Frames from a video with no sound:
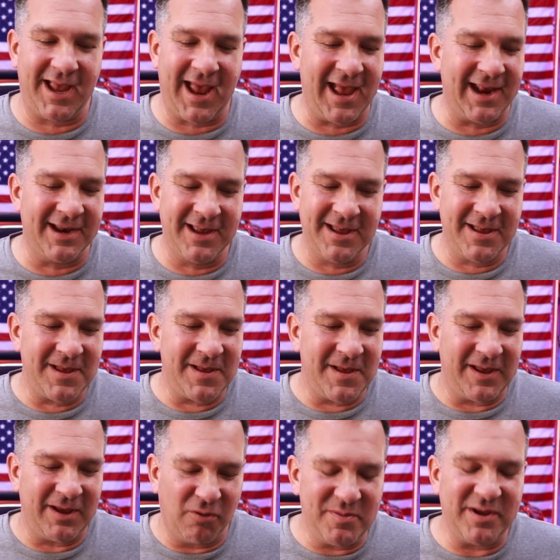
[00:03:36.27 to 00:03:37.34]
And
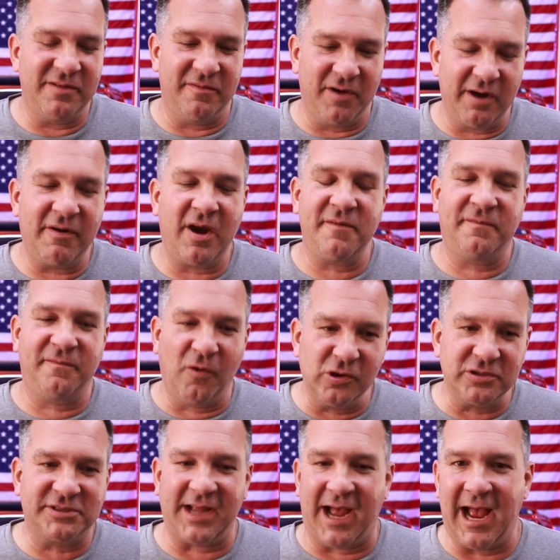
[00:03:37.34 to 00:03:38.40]
it would be the very, very
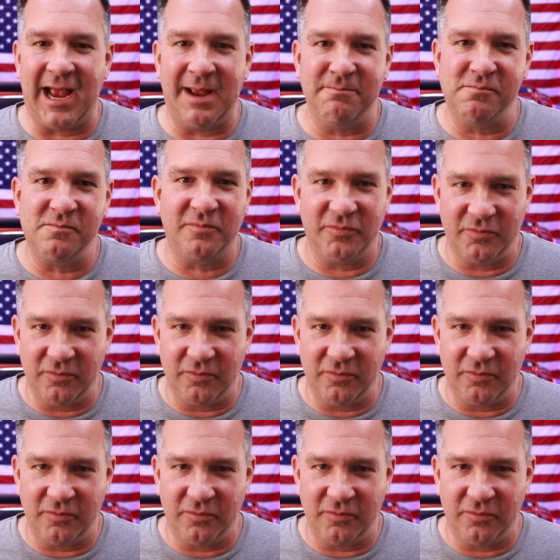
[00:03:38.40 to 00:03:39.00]
first time